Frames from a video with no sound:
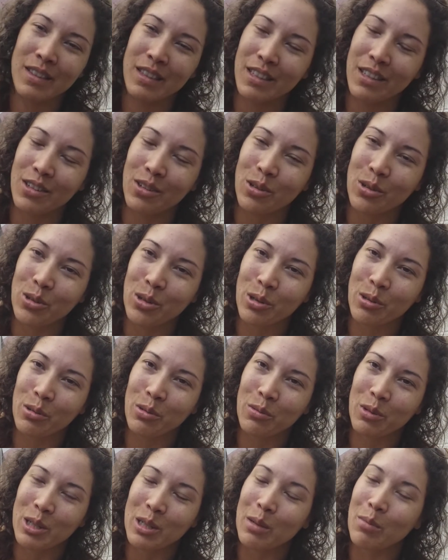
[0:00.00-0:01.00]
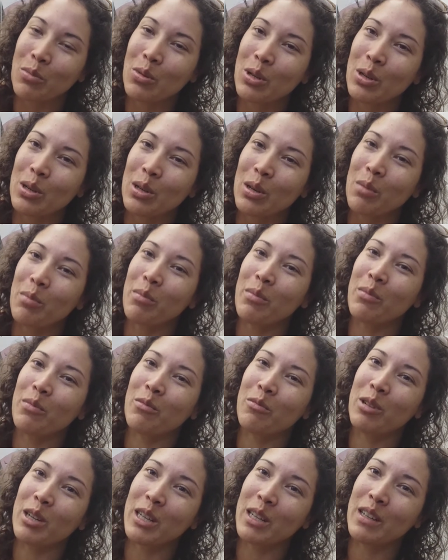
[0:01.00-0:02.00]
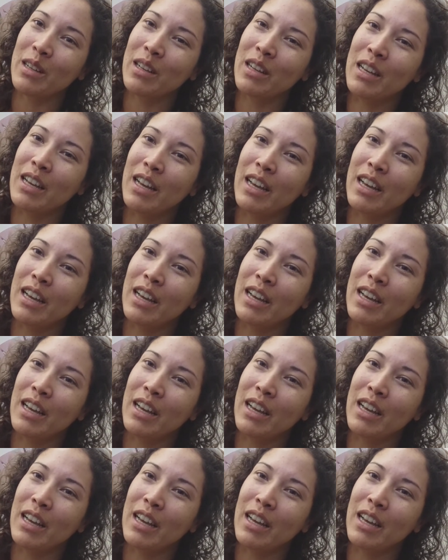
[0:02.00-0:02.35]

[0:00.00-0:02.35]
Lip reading: literature, which I'm sure you will,